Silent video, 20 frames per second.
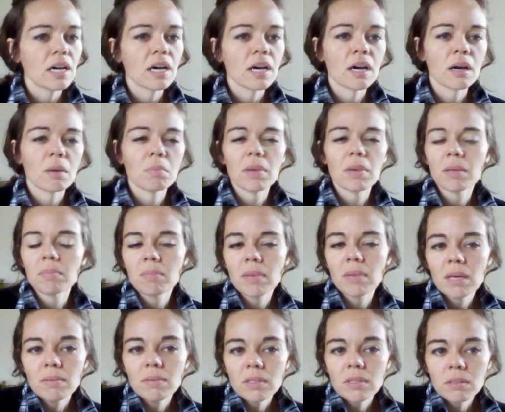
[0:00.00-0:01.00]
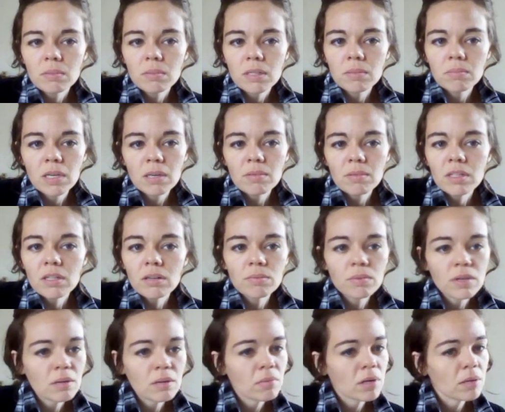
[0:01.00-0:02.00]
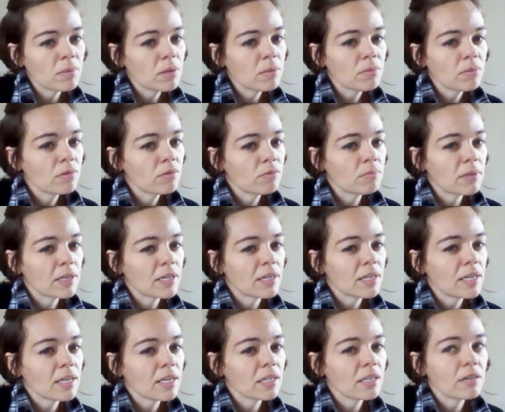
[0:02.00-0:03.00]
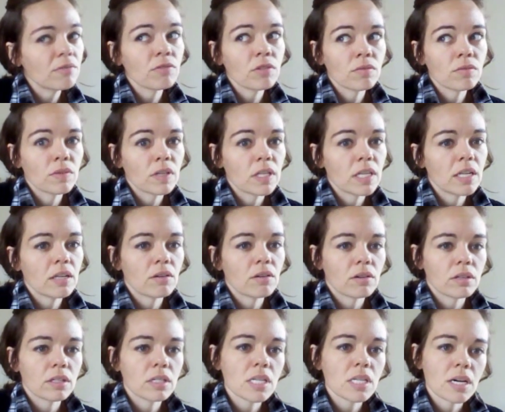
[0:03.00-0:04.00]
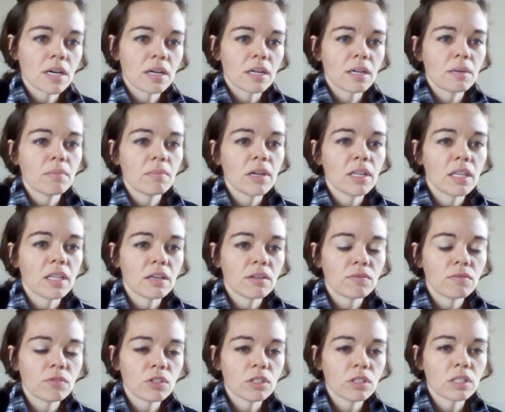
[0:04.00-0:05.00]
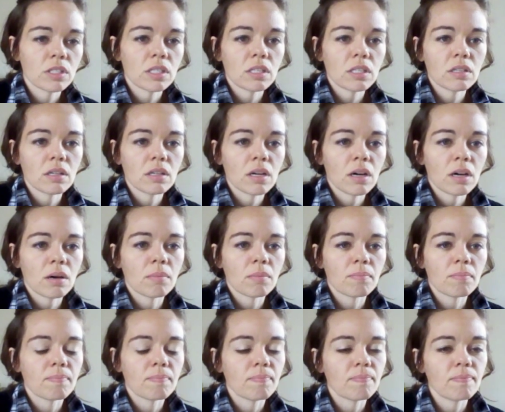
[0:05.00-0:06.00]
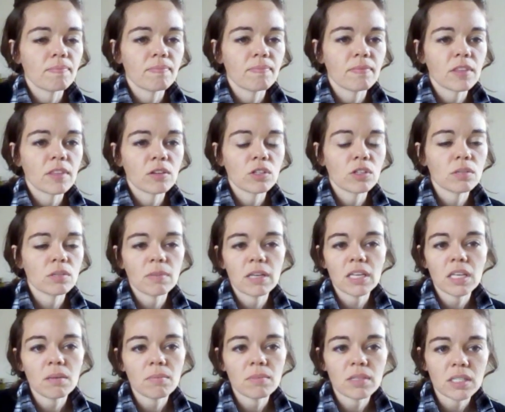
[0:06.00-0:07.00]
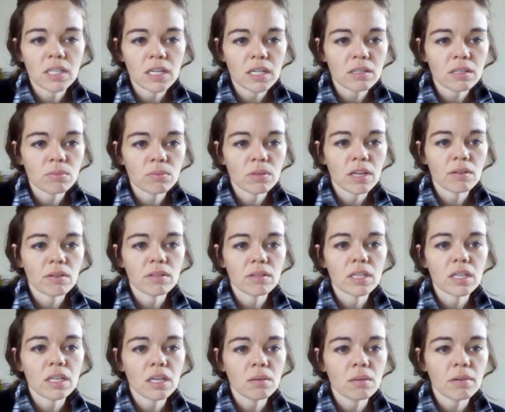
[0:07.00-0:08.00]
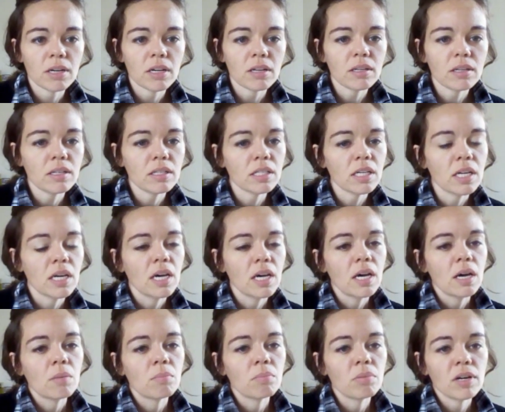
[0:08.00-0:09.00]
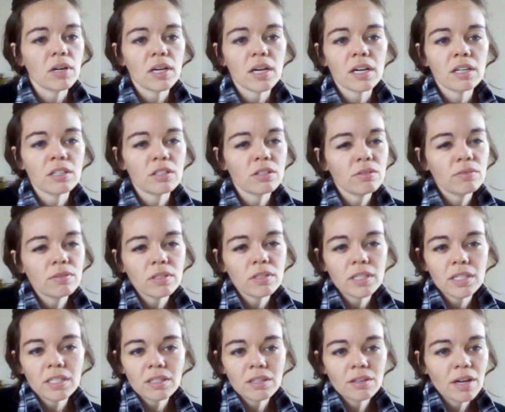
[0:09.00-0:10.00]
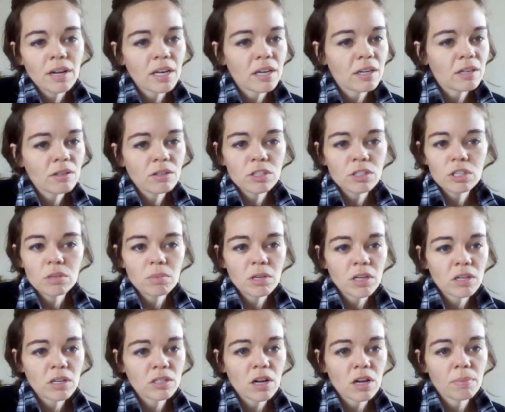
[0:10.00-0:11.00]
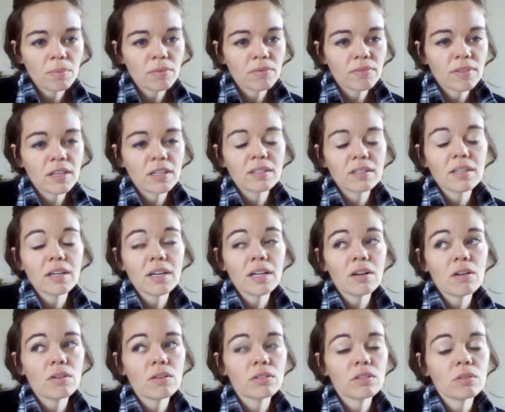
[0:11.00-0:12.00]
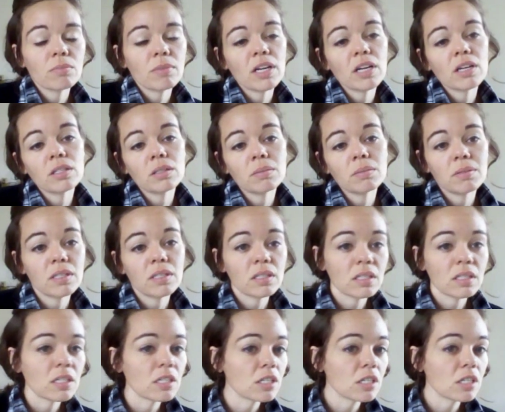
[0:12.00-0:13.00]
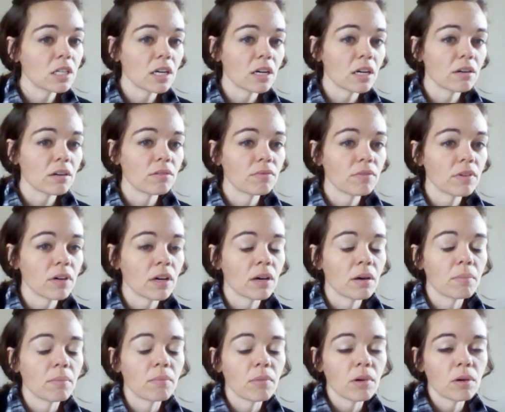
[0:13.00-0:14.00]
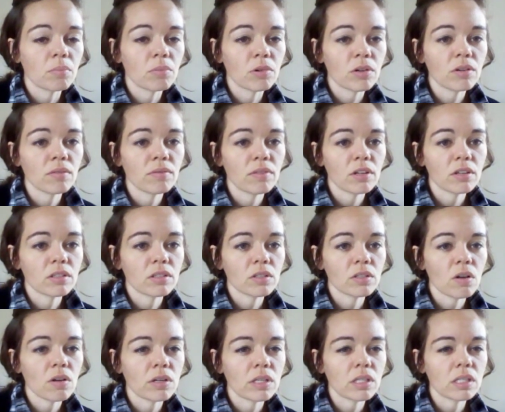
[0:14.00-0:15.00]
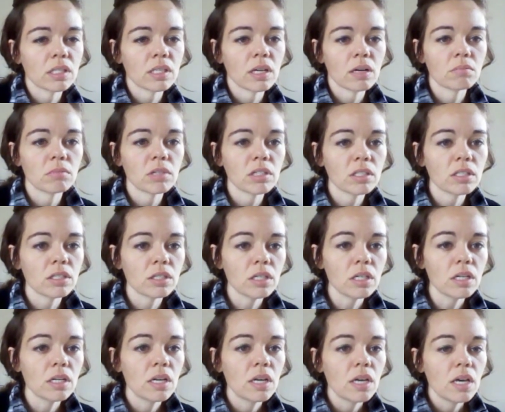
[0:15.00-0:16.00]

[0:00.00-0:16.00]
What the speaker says: and maybe they're written by people who've been in Italy for a really long time, and they're just making mistakes without thinking about it. But I just feel like their editors should be on top of things. My husband is teaching out of a book of theirs called Exam Buster,